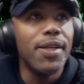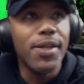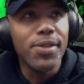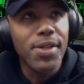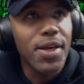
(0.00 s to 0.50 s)

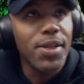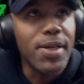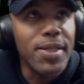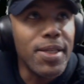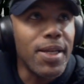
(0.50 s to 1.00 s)
Here's another
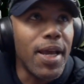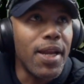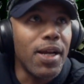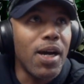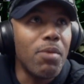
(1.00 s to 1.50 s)
incident
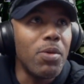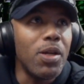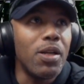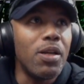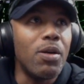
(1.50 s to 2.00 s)
at a comedy
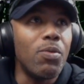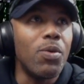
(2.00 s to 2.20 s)
club